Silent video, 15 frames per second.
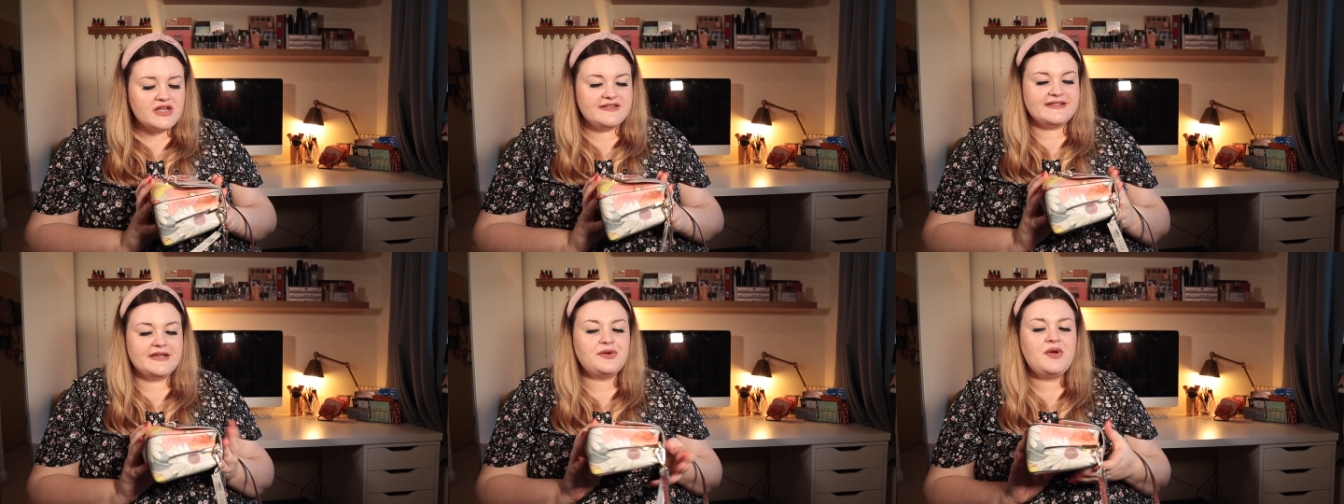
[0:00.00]

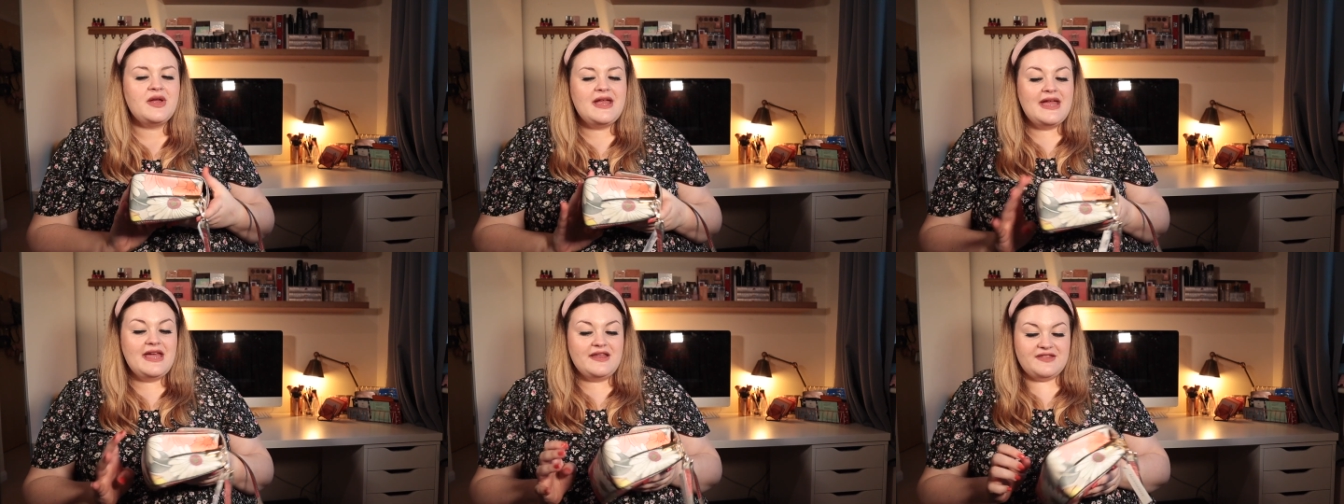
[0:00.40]
So
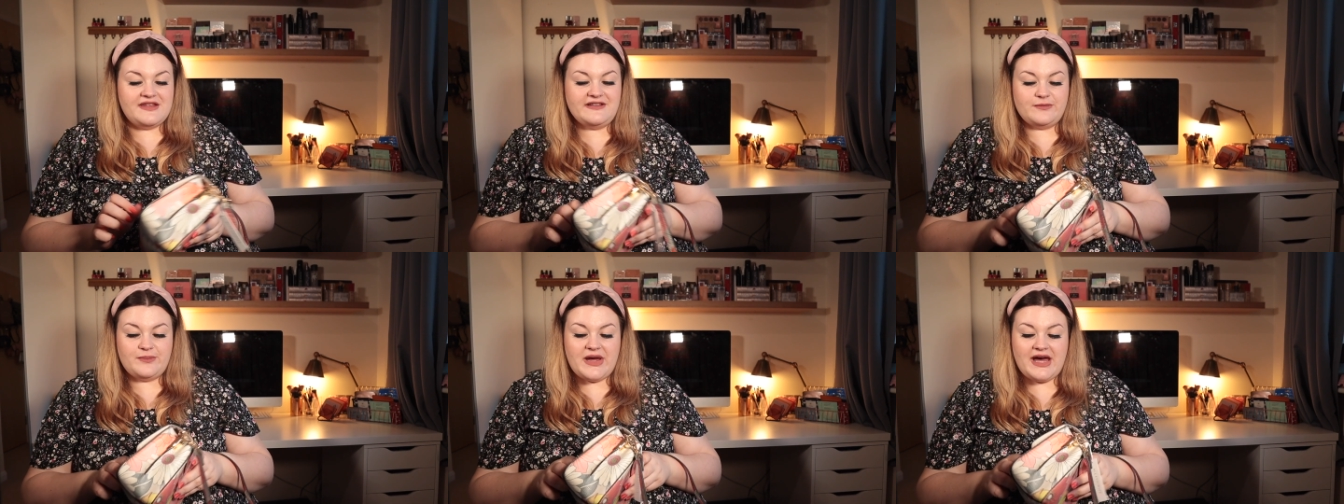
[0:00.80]

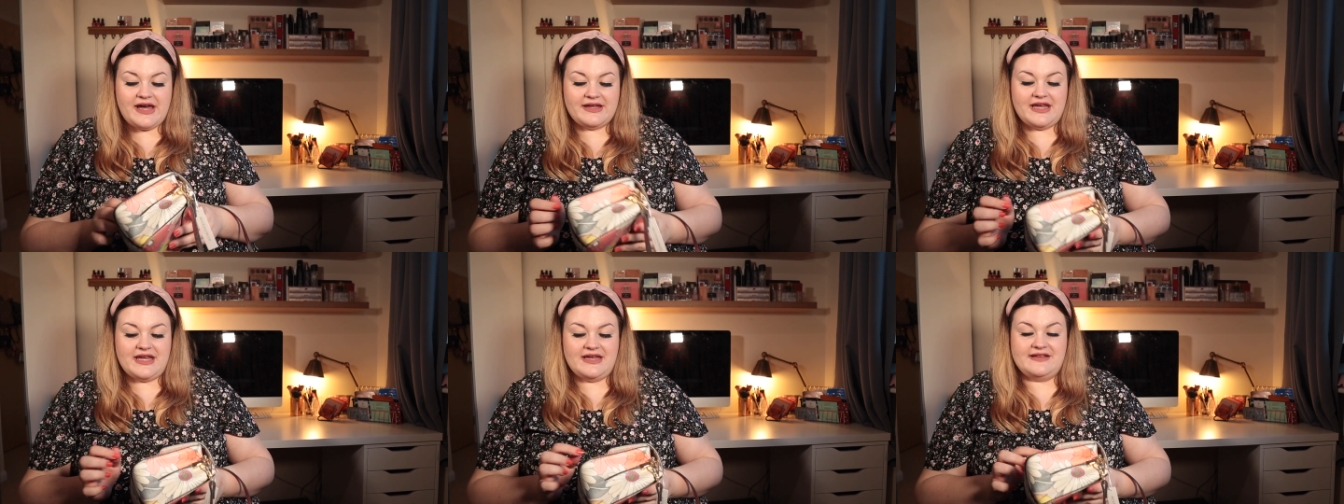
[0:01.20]
this
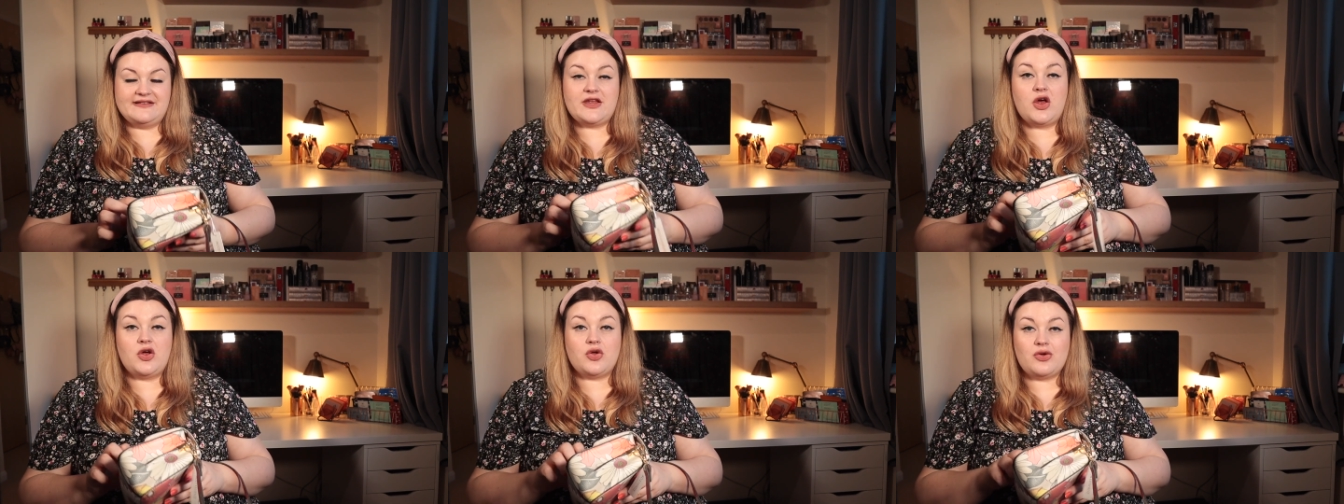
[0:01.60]
bag
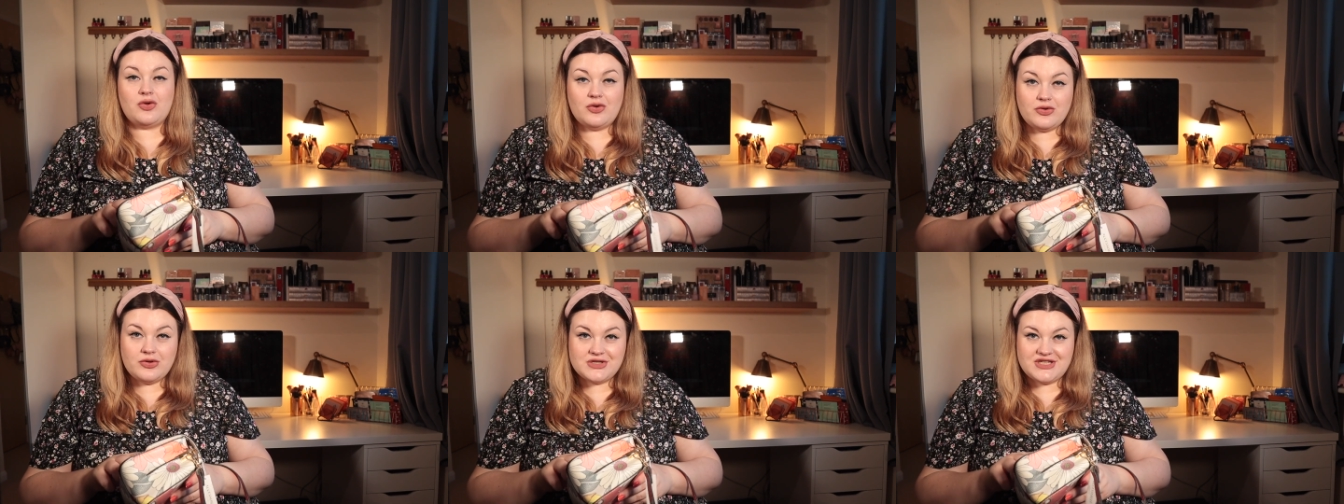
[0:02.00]
is
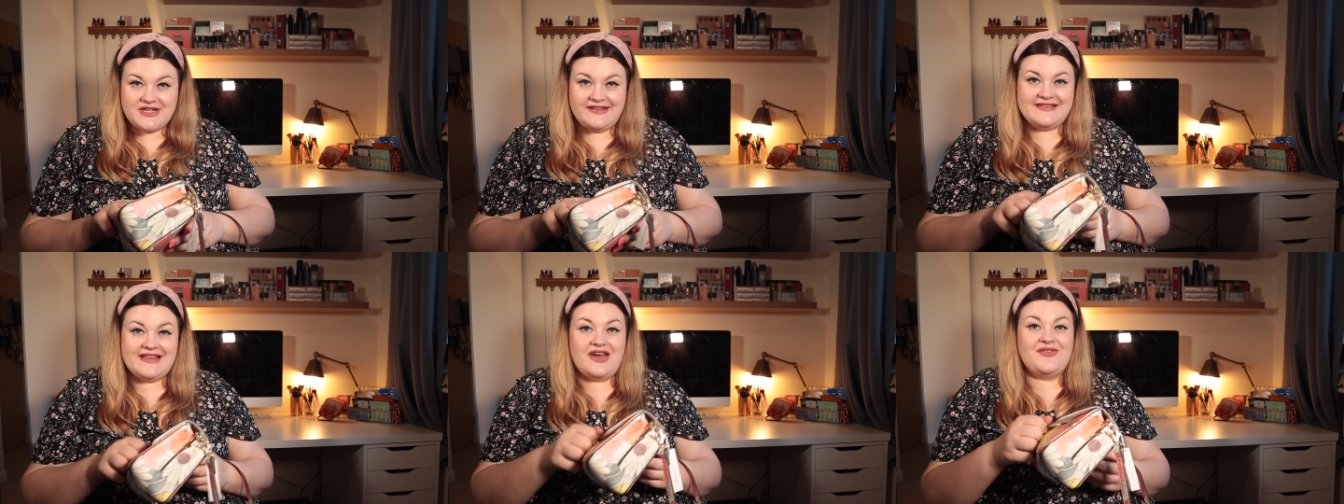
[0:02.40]
gorgeous.